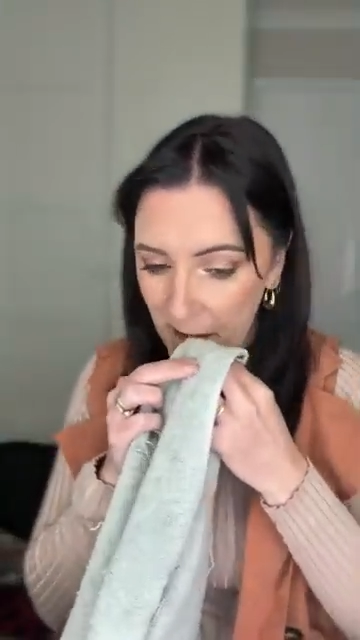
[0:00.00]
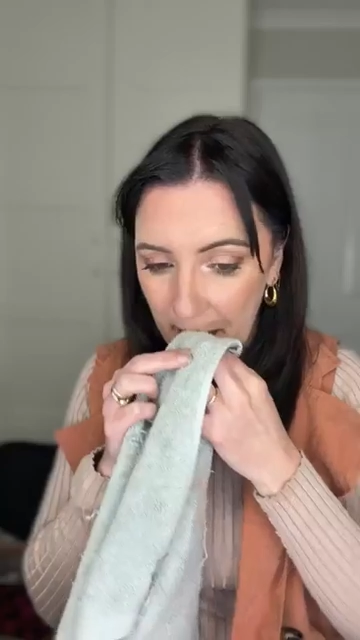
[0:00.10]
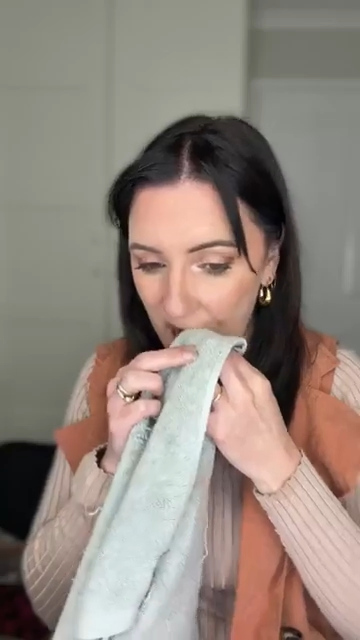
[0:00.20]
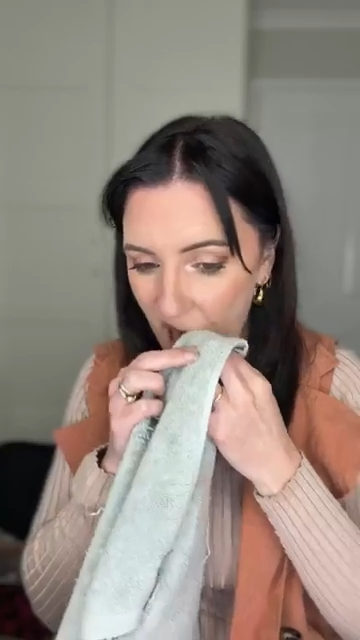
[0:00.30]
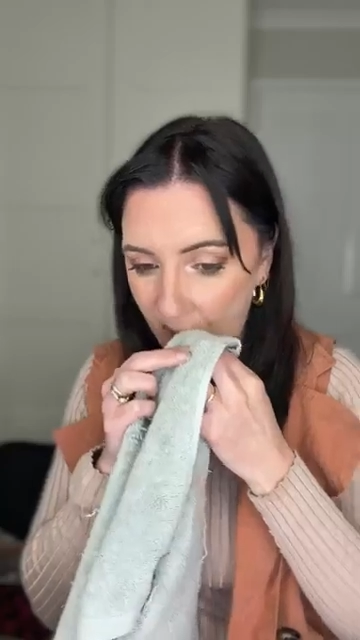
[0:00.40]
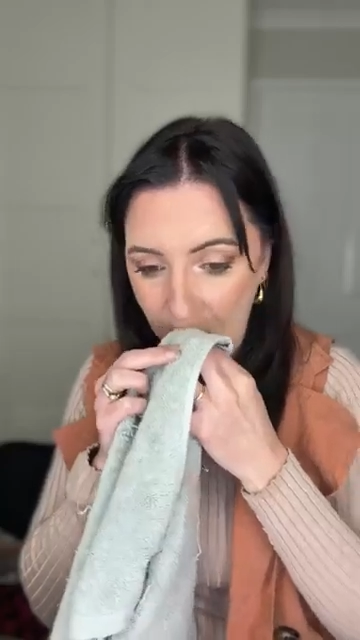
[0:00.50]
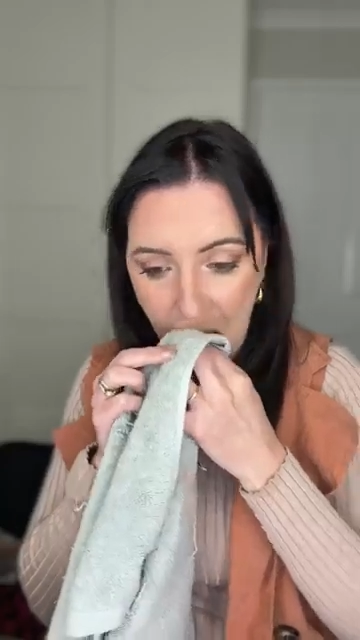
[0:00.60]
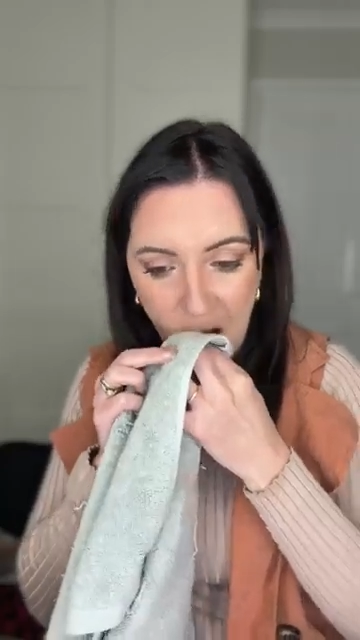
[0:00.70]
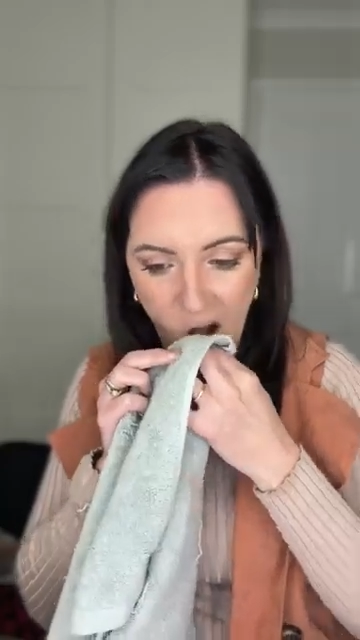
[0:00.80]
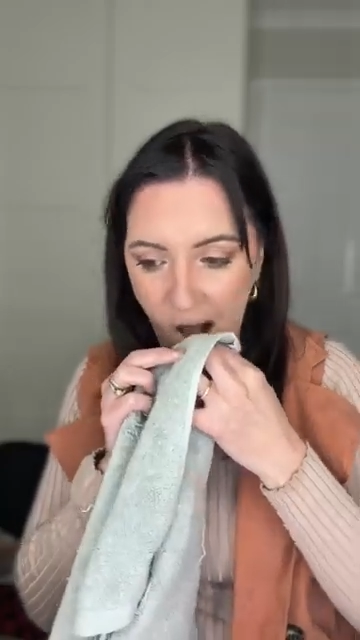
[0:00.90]
Okay,
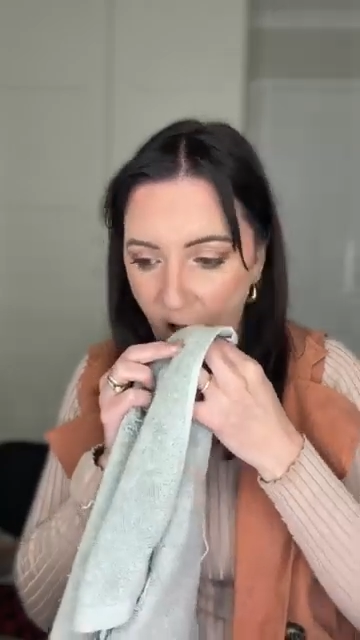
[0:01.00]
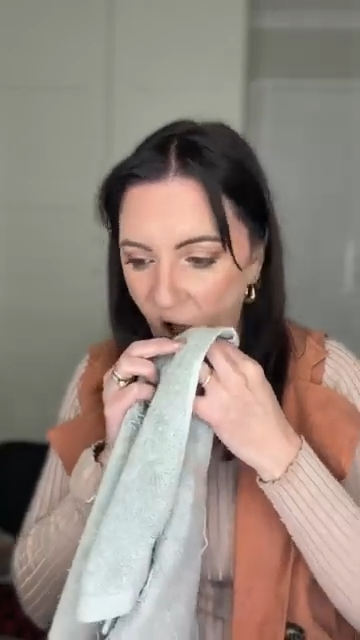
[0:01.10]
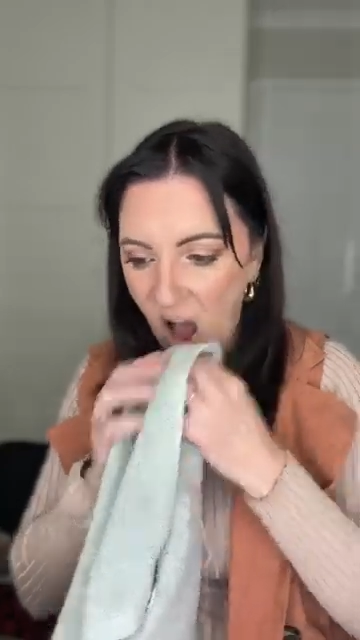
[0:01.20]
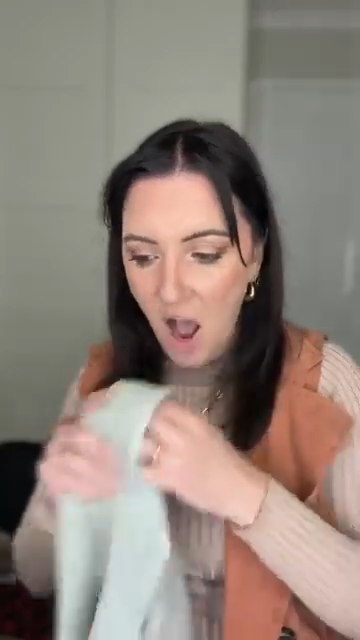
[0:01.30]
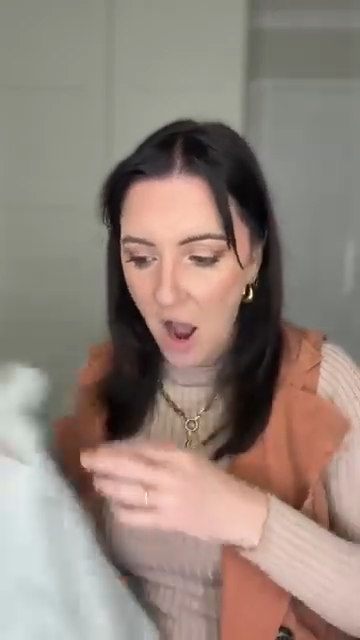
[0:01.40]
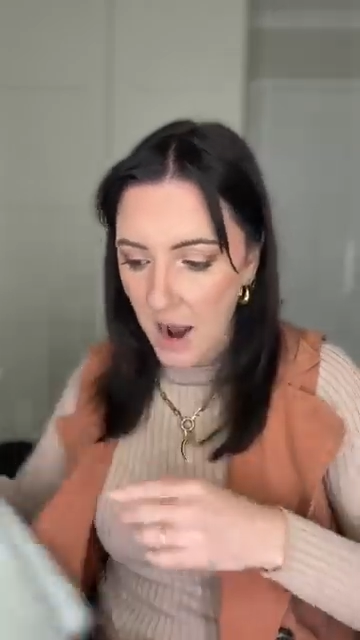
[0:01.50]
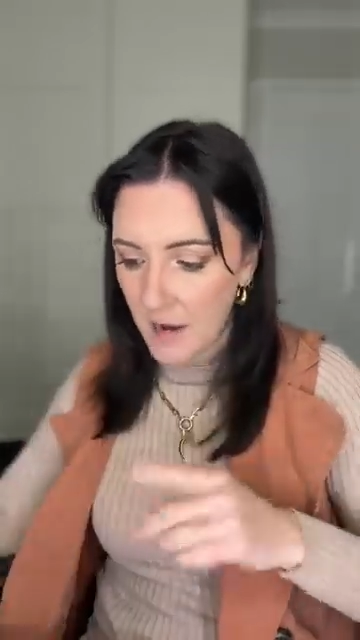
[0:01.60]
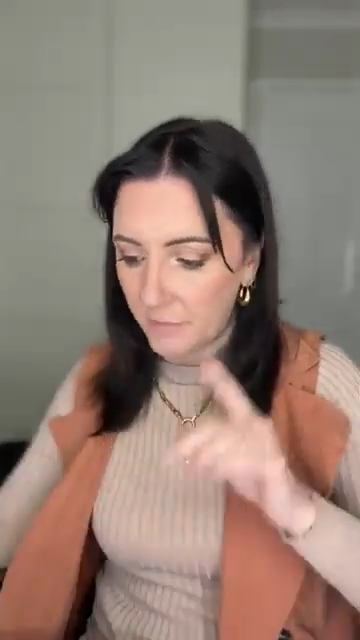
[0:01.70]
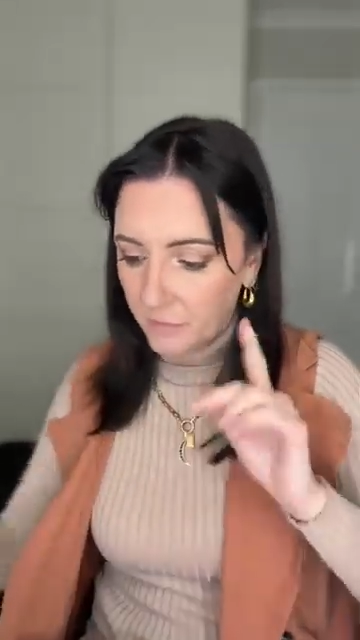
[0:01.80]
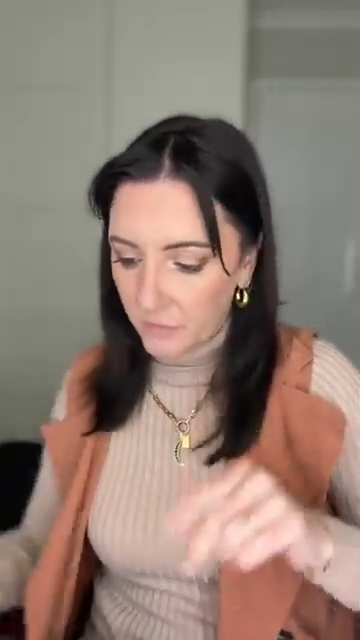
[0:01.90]

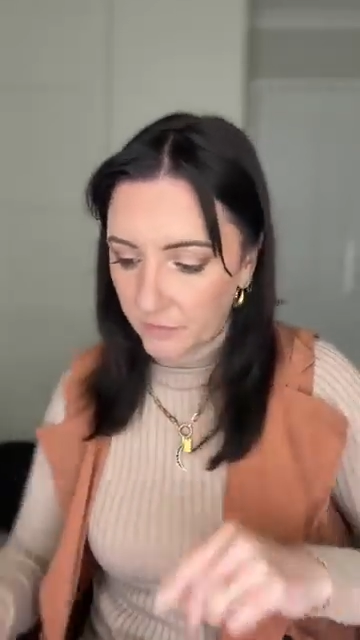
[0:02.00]
I